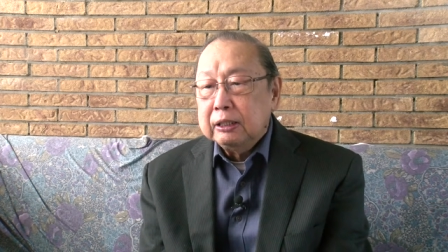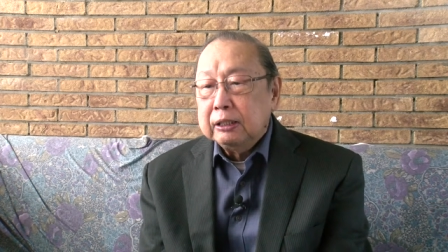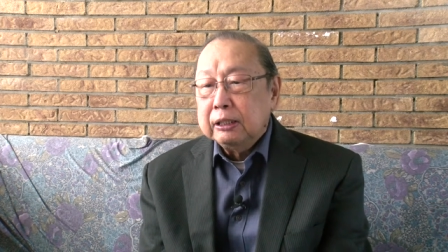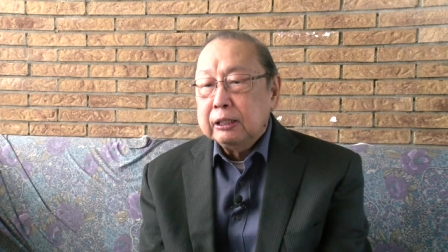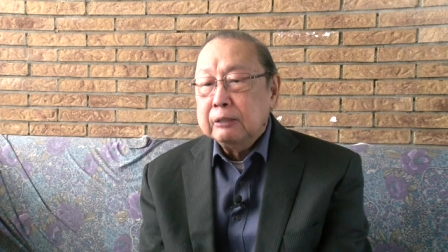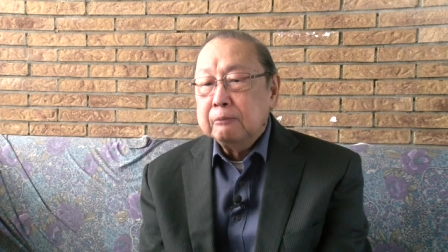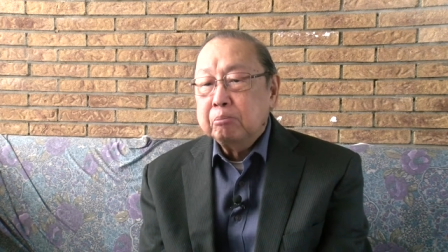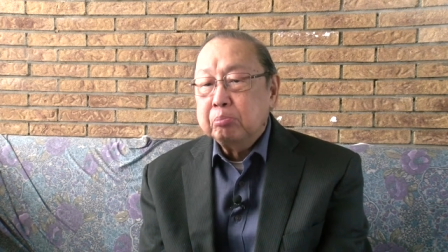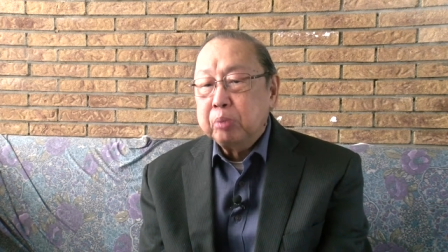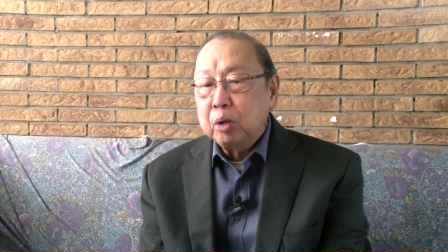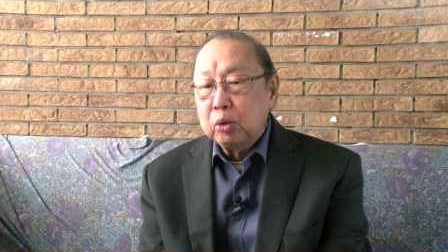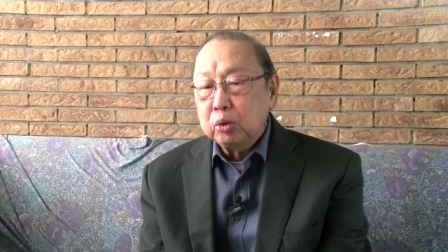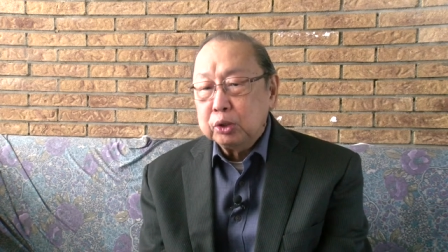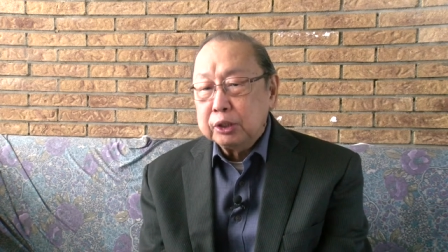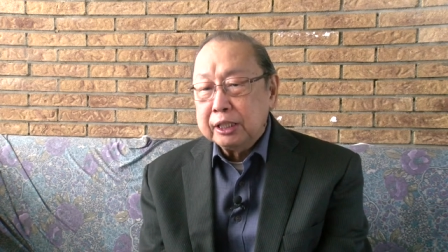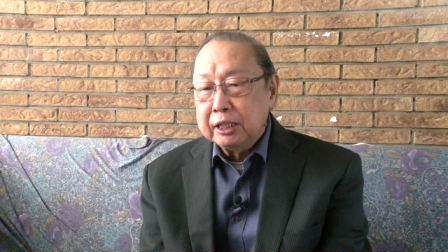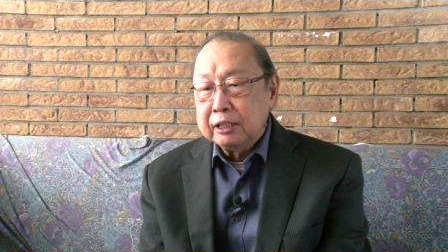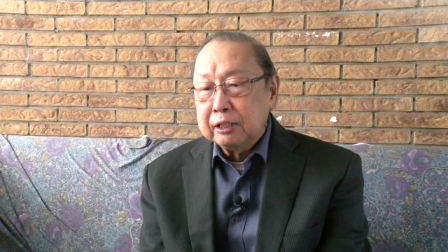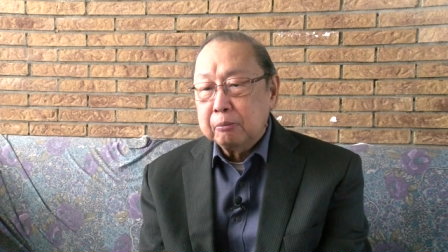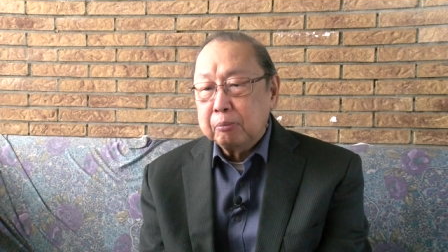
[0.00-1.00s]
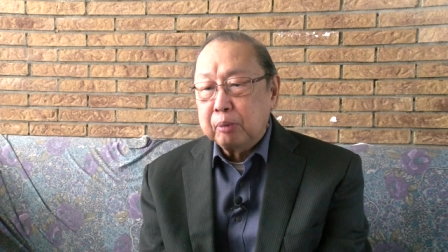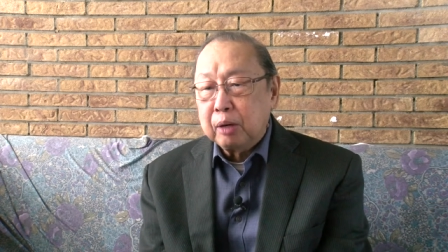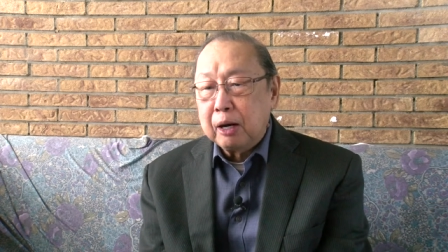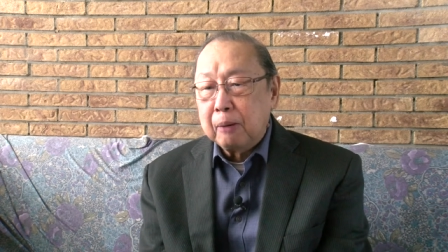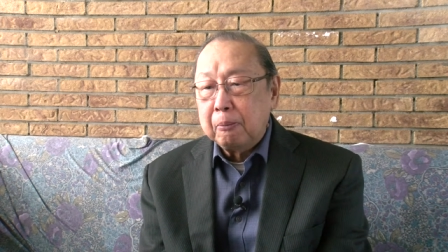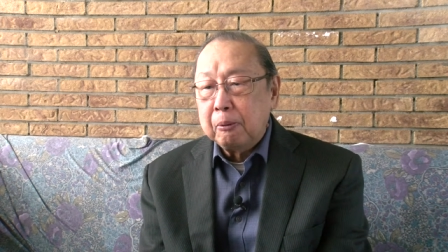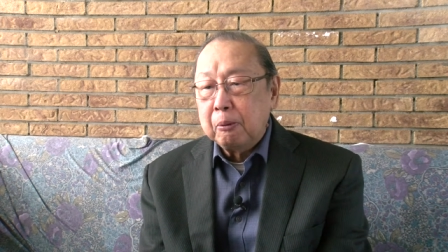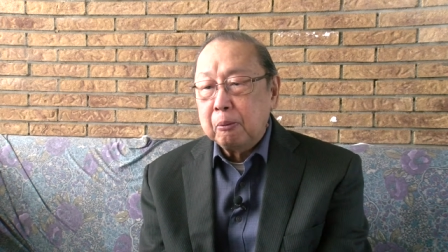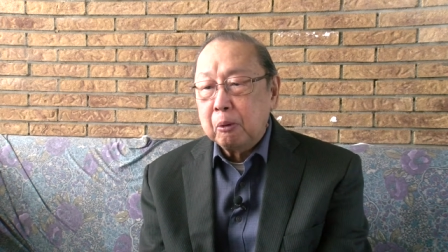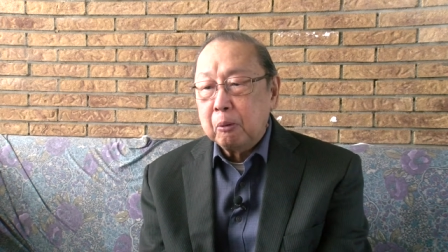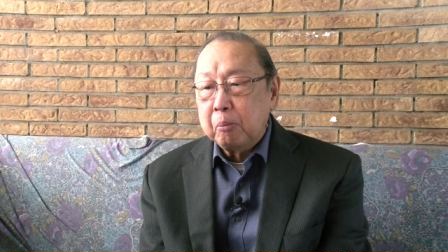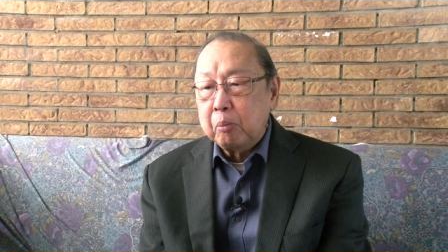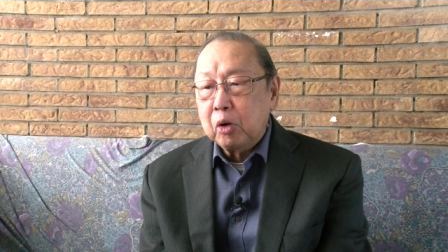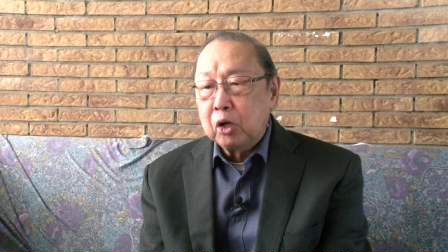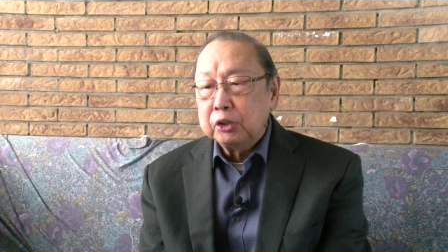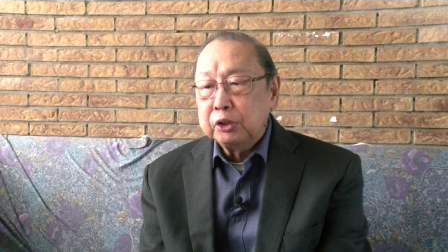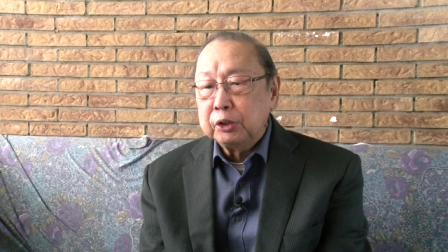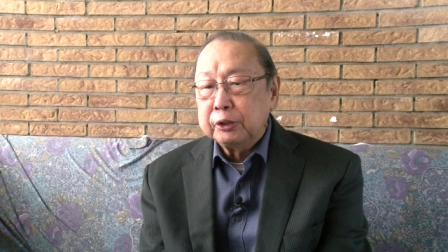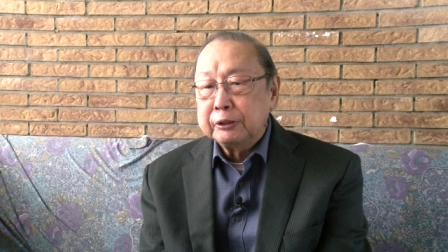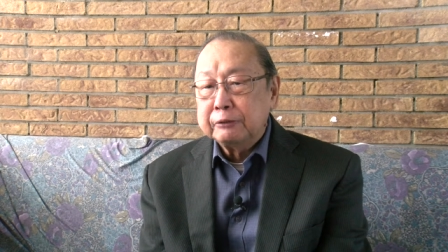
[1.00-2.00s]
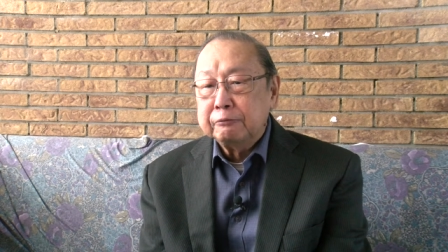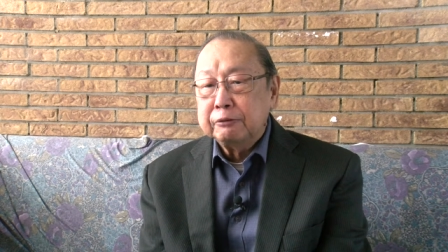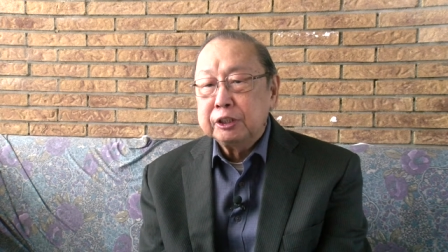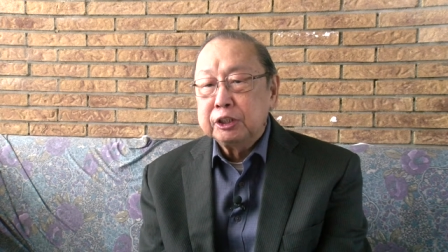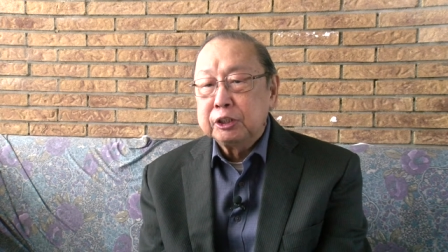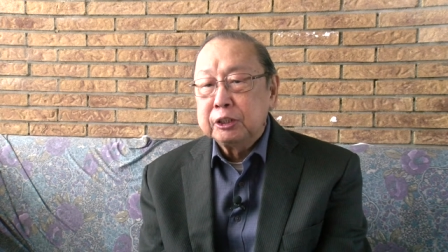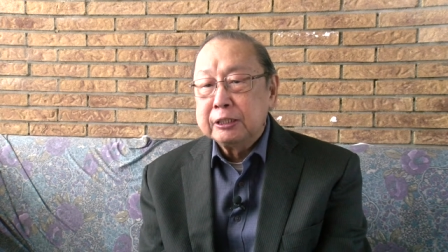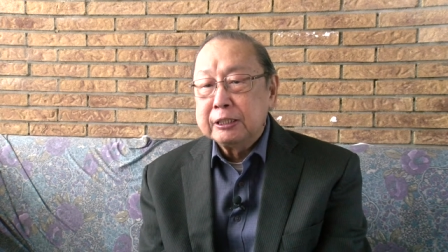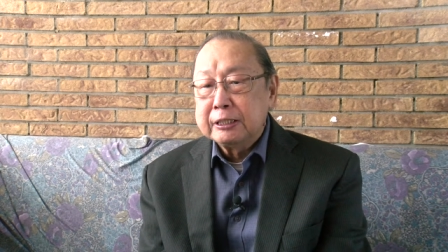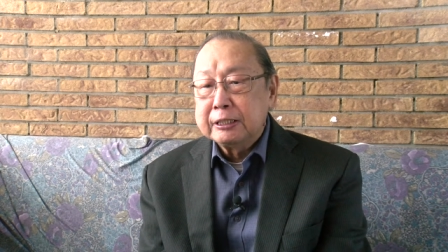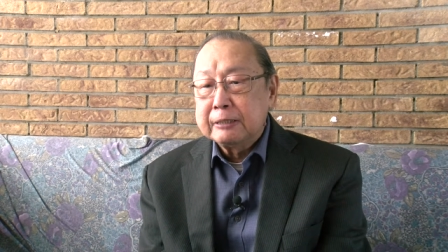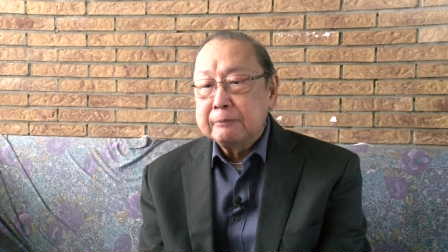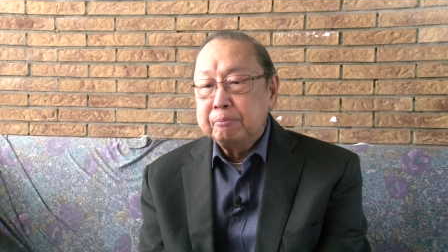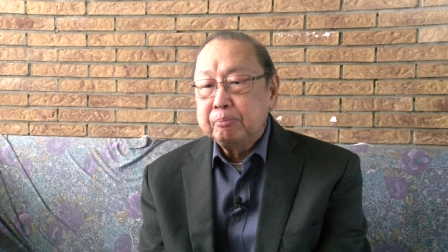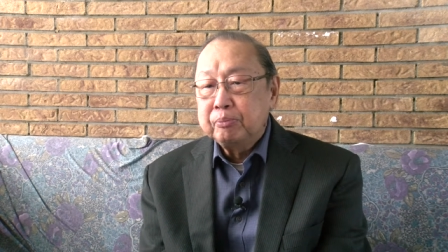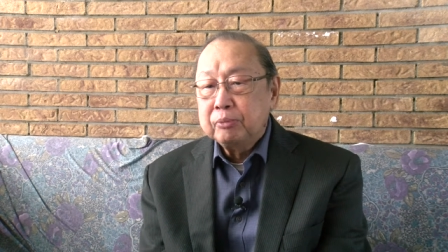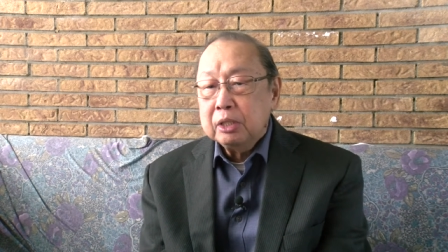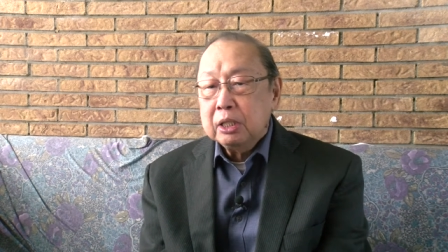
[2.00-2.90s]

in posing the problem of modern revisionism